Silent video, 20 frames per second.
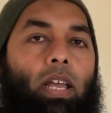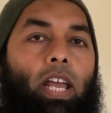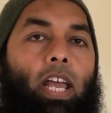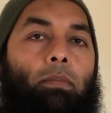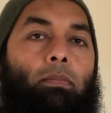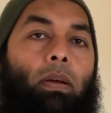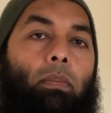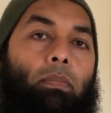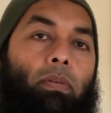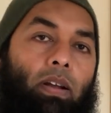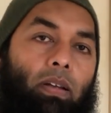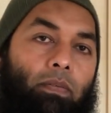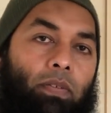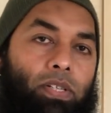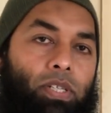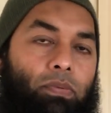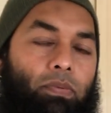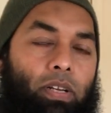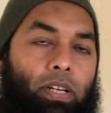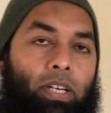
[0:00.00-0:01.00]
in my
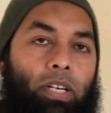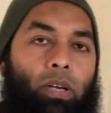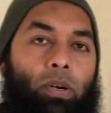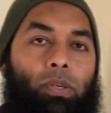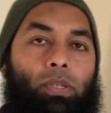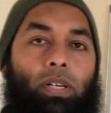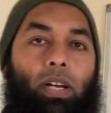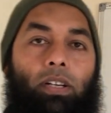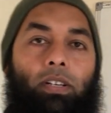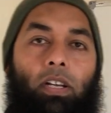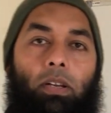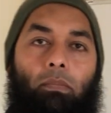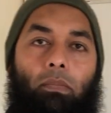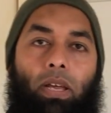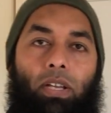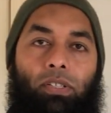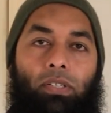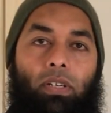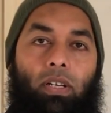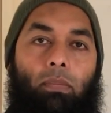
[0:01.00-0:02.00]
previous videos, I did
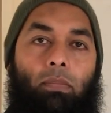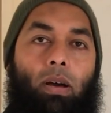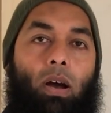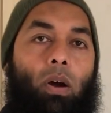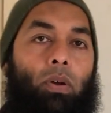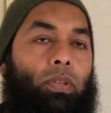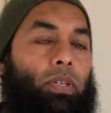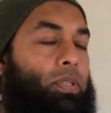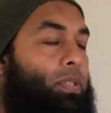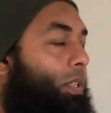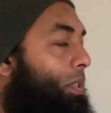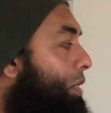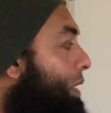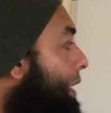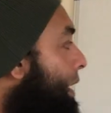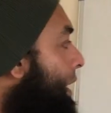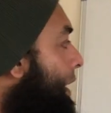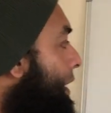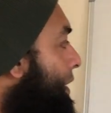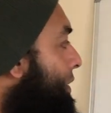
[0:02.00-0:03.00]
mention about this
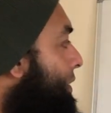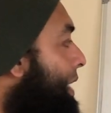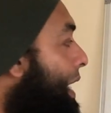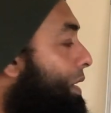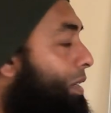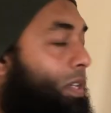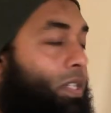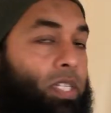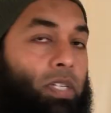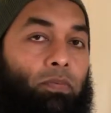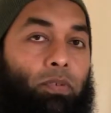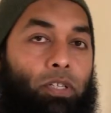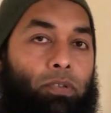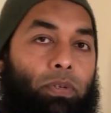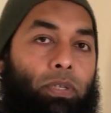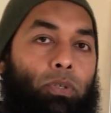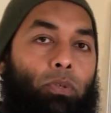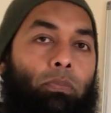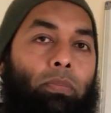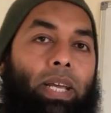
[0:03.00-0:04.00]
sentences which we
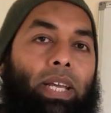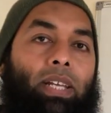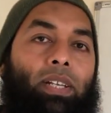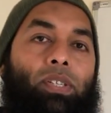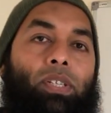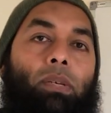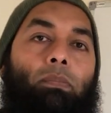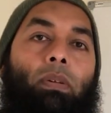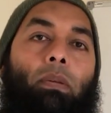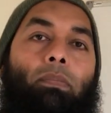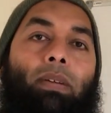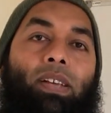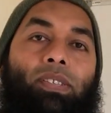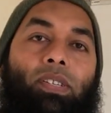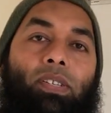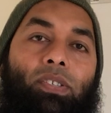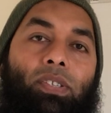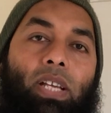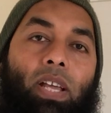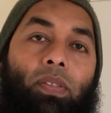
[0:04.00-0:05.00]
do make in simple
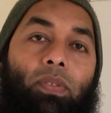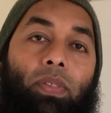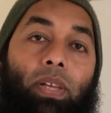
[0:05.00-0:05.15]
present tense.